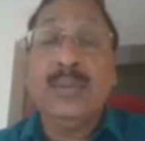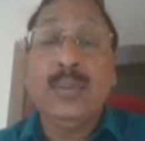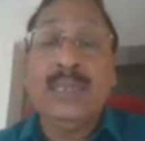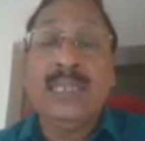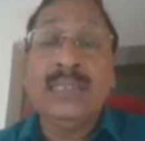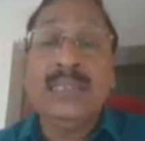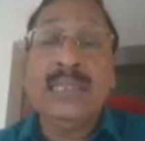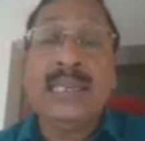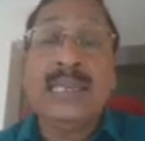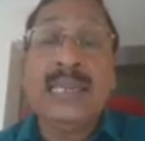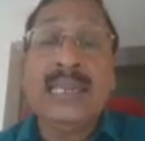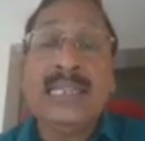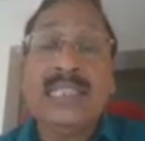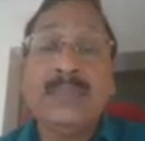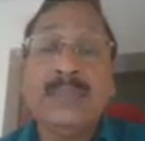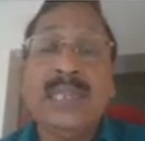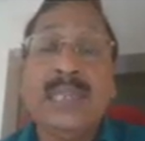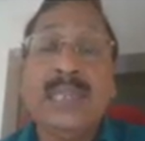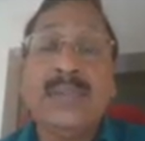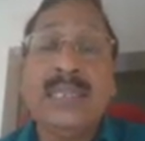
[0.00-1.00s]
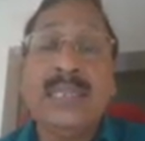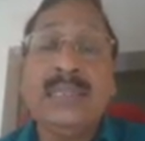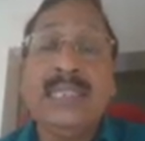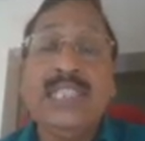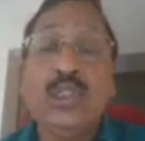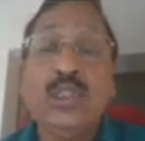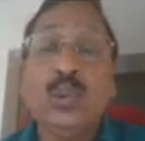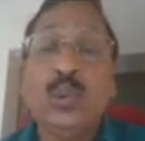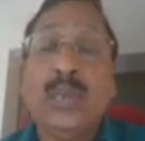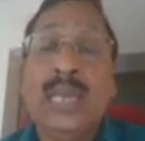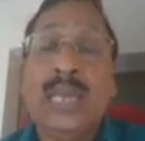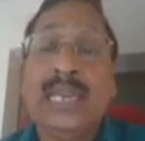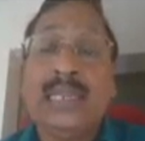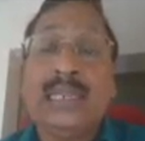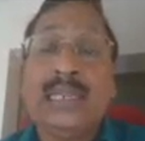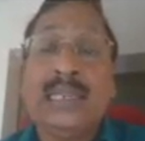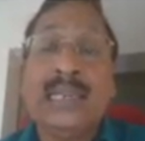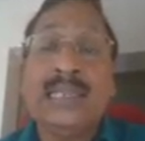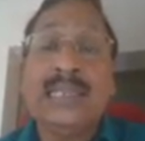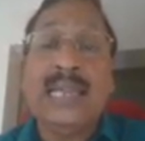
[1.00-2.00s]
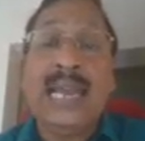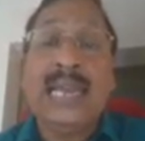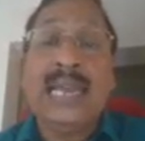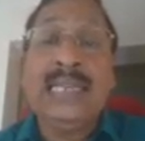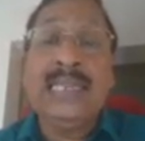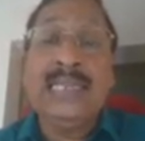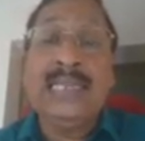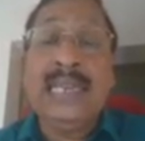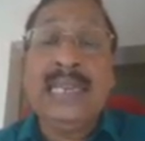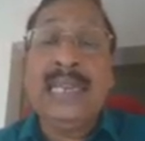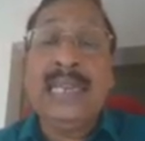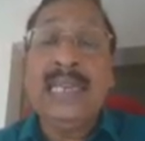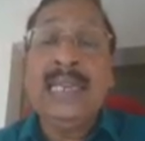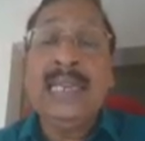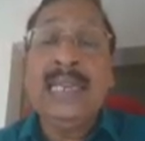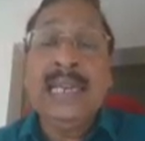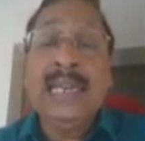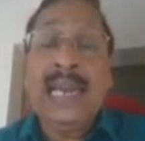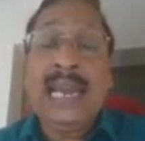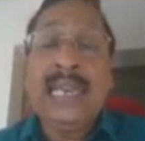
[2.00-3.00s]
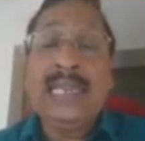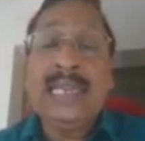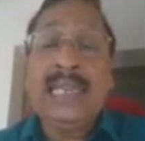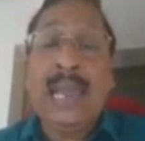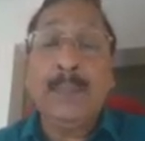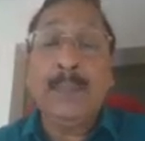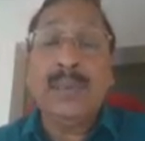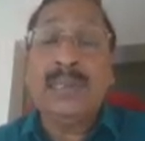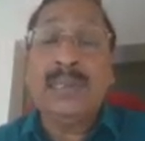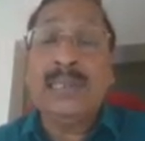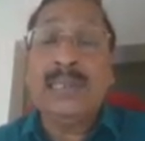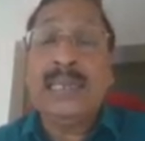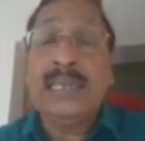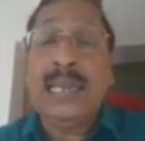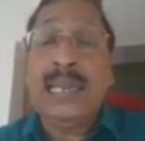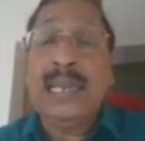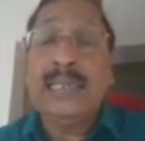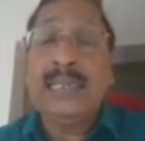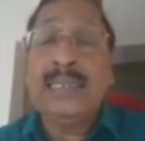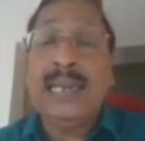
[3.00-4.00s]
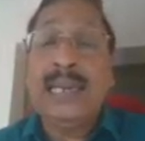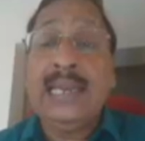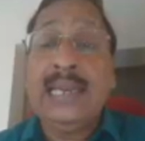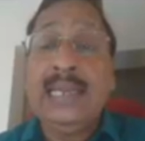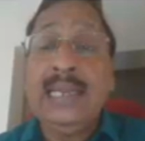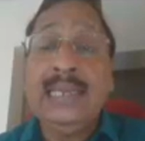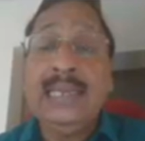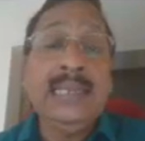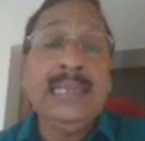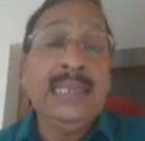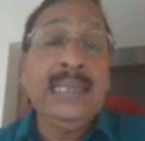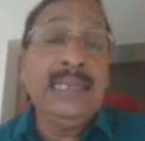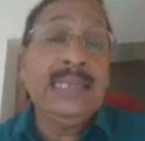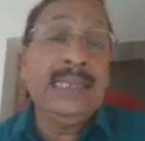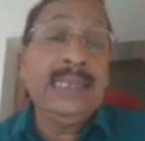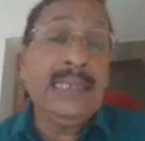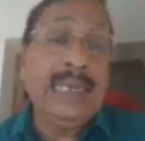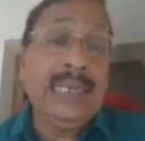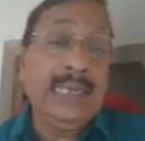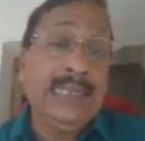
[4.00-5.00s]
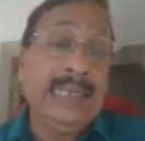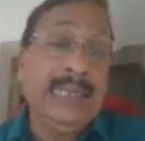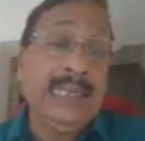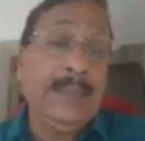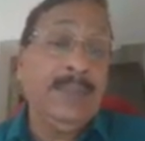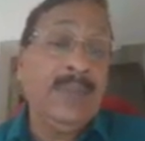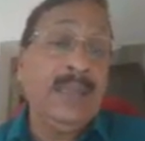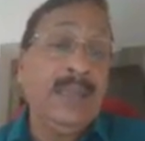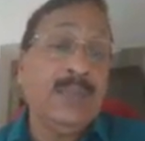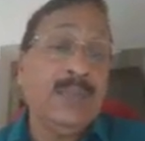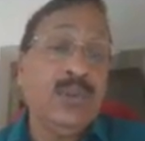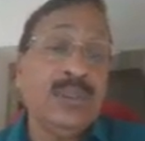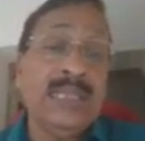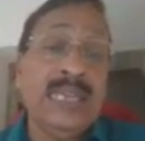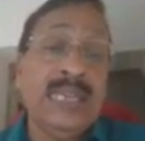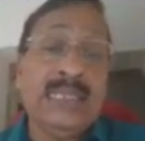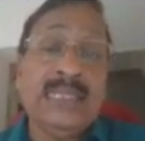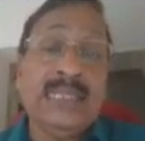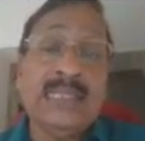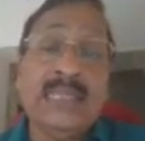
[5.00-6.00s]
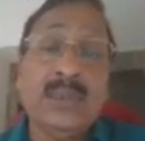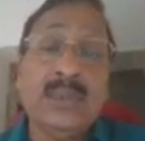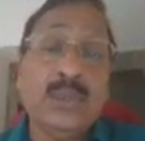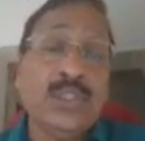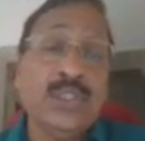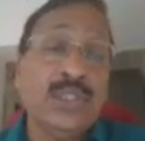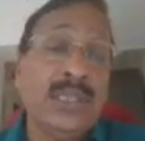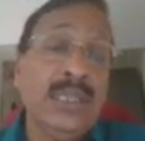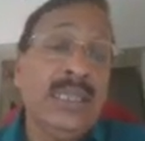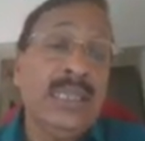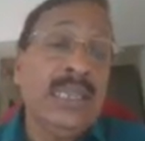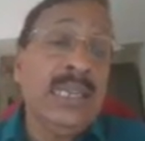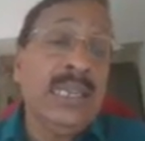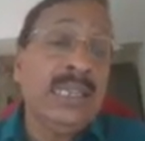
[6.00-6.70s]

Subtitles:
What is the relation between these two line currents, IA, I capital A, and IAD? So that is the question.